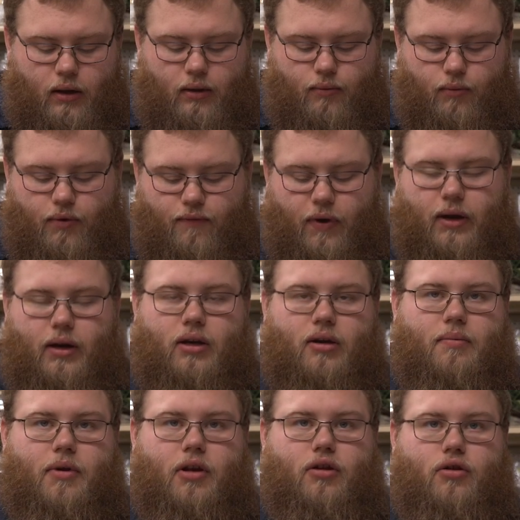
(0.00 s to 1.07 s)
We find it to
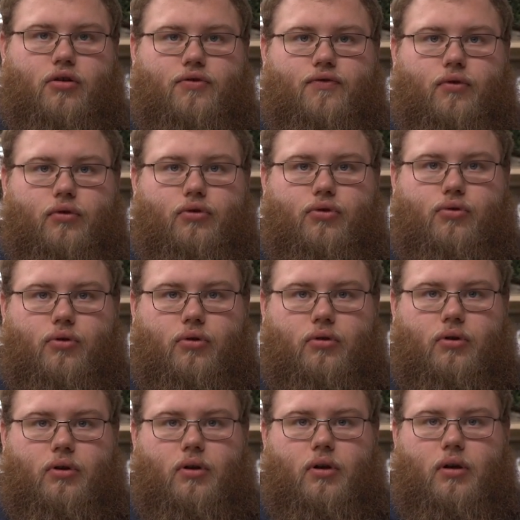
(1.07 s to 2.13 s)
be a useful tool
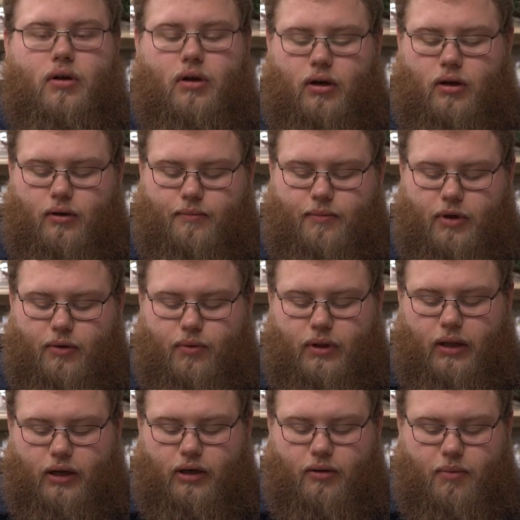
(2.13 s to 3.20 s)
that we
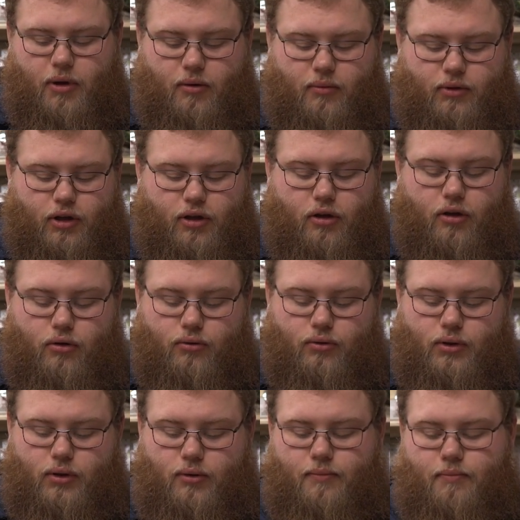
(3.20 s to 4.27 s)
like to be able to
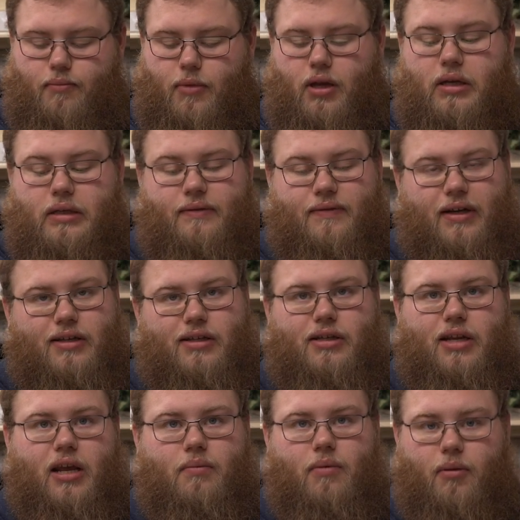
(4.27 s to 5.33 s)
use, because if I just
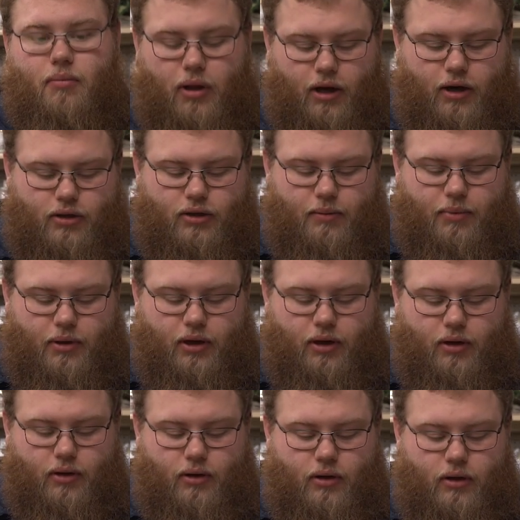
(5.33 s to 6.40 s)
take my pliers up in
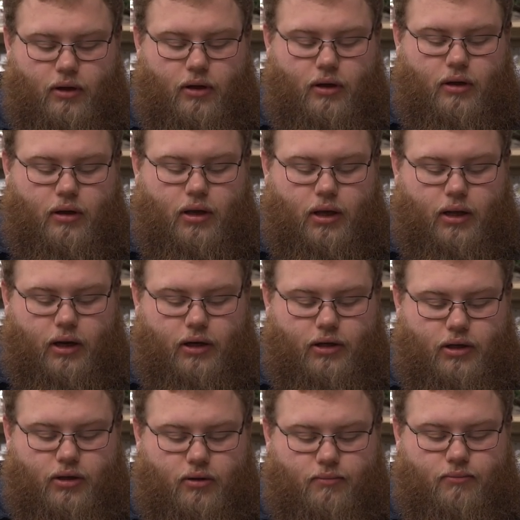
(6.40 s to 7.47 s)
here and
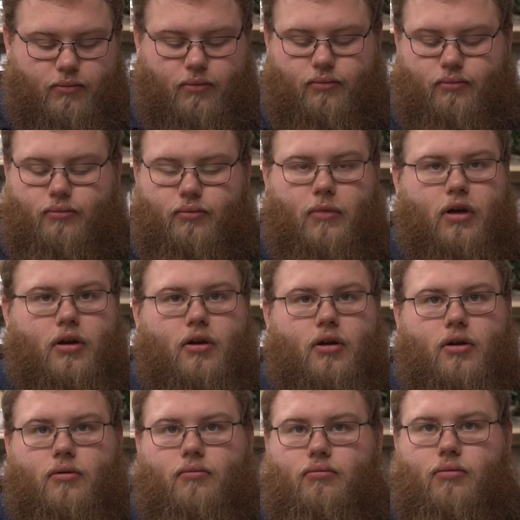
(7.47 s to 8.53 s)

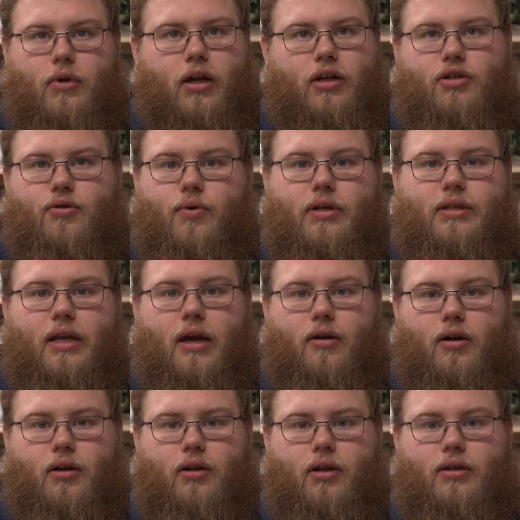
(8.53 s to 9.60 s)
I squeeze down
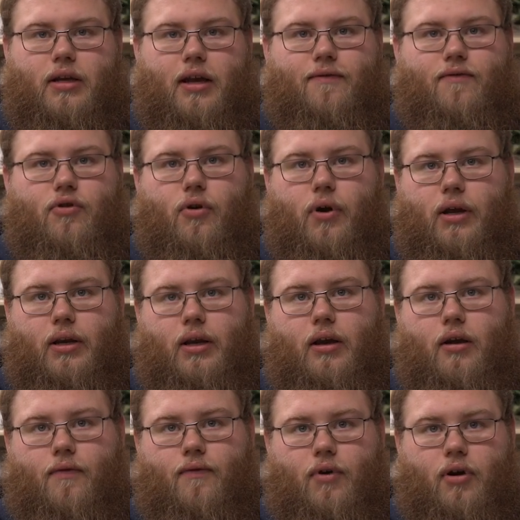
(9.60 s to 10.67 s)
on this, I have no idea
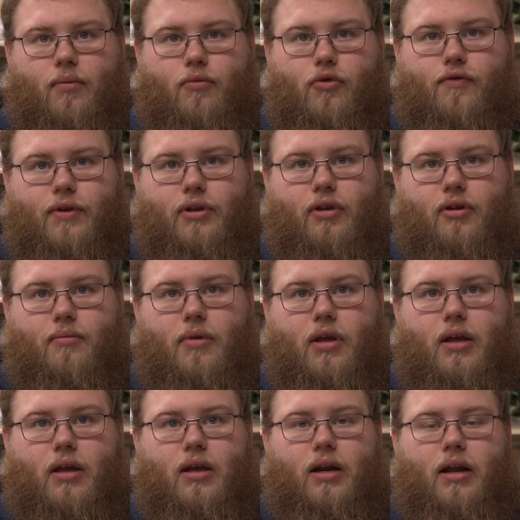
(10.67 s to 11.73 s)
how far I'm moving them,
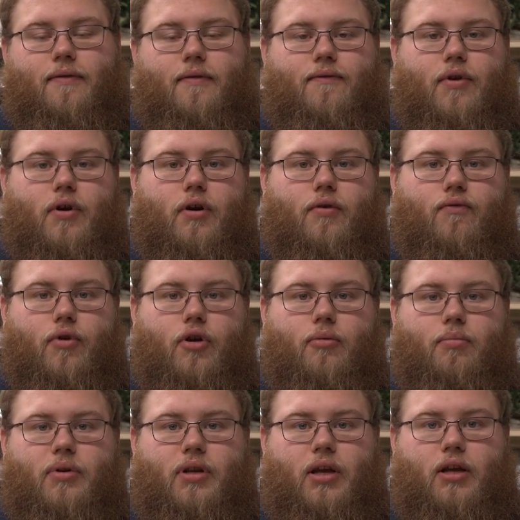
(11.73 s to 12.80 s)
and I have a very real
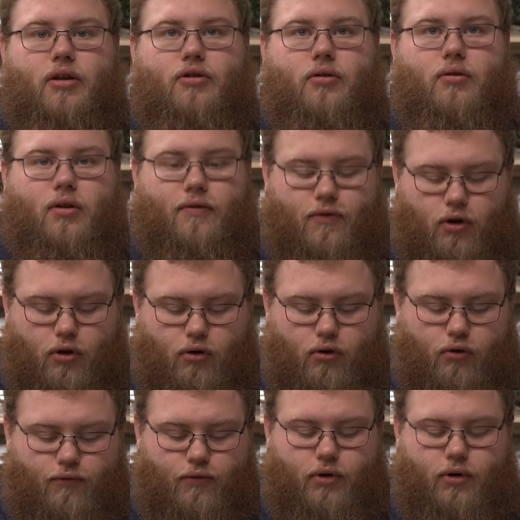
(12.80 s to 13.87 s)
potential of
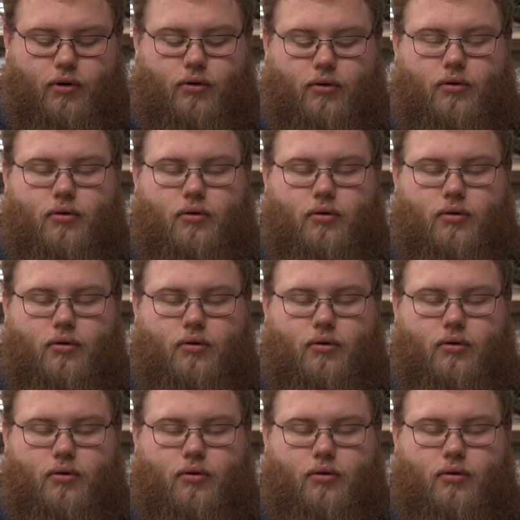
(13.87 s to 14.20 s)
over